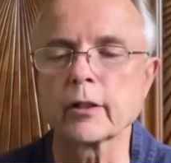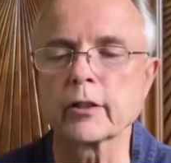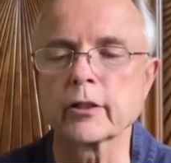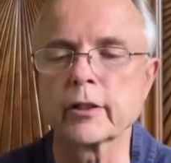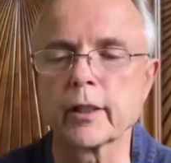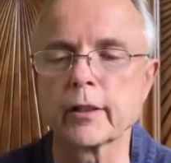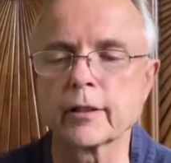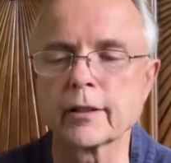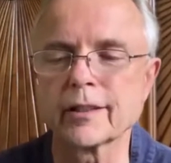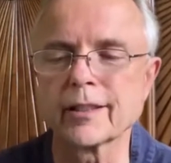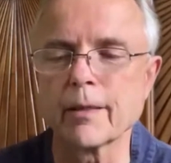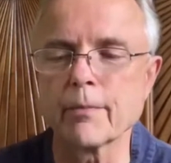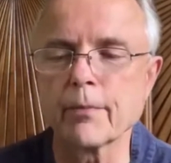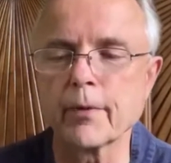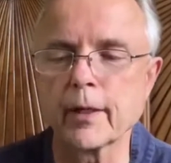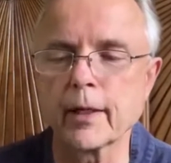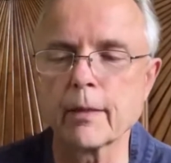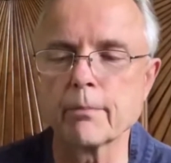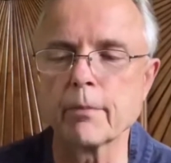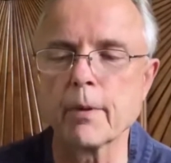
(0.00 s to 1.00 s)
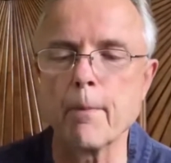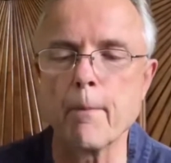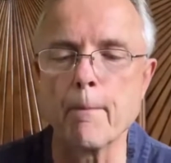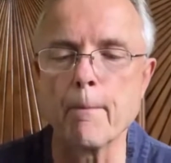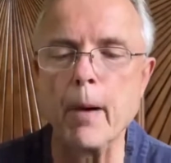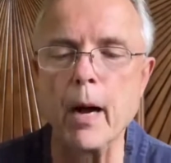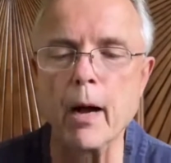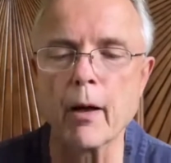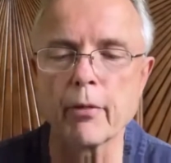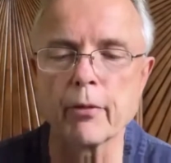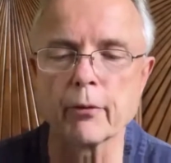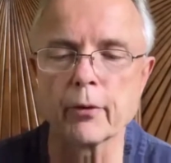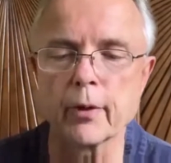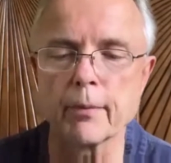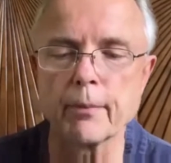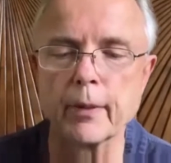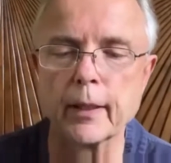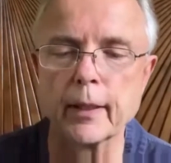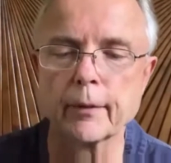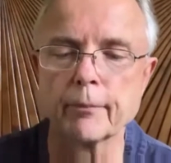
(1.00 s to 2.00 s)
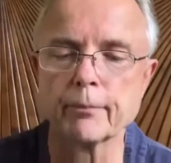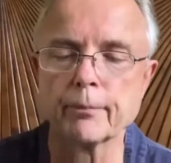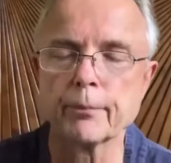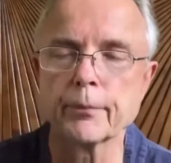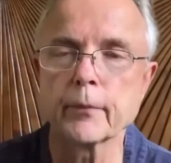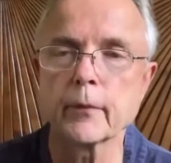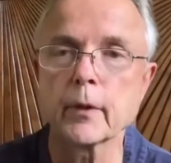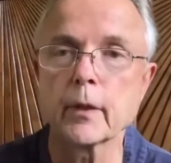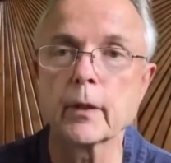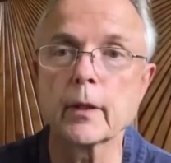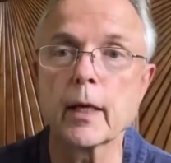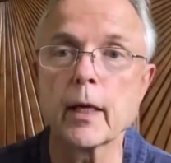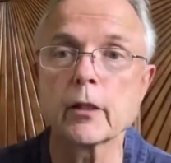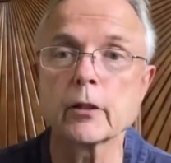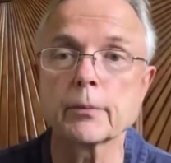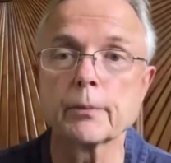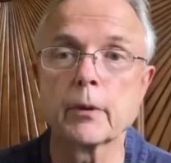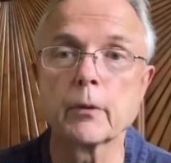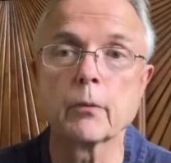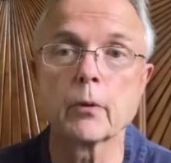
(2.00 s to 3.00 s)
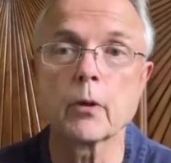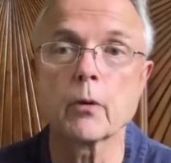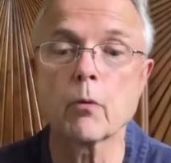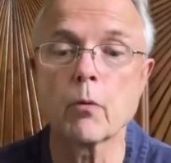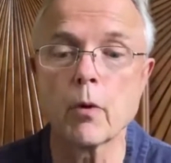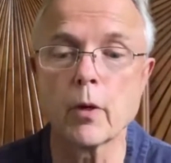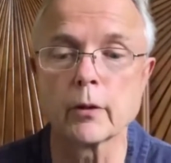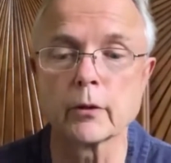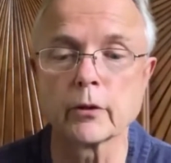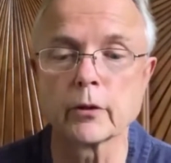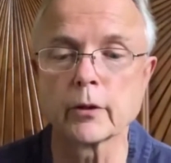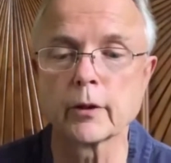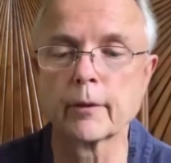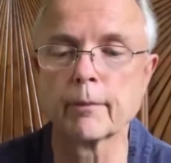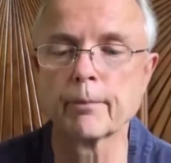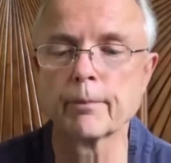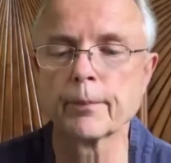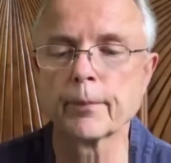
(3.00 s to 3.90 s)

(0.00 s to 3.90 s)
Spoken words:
sensed something had been bothering me and asked me what it was.